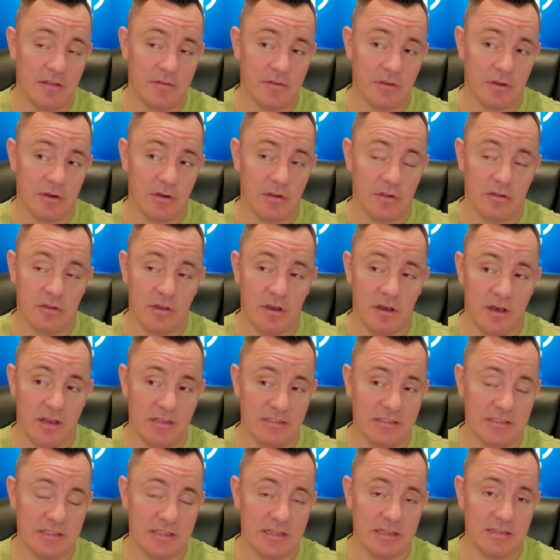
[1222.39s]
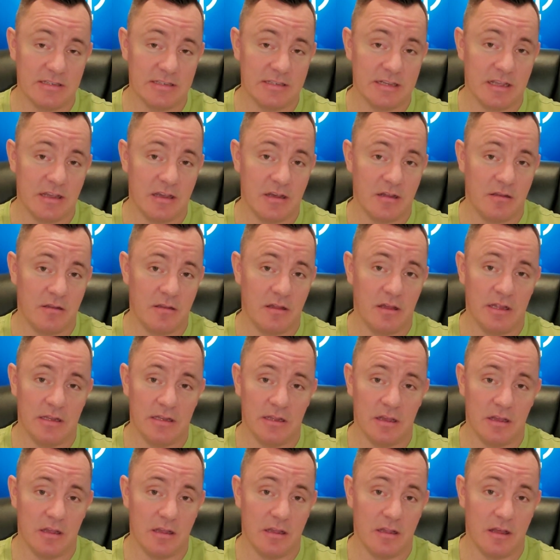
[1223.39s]
They're going to cost Intel
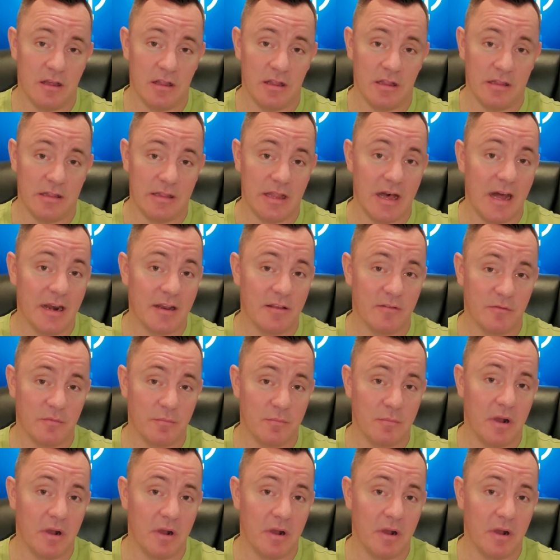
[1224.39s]
a lot of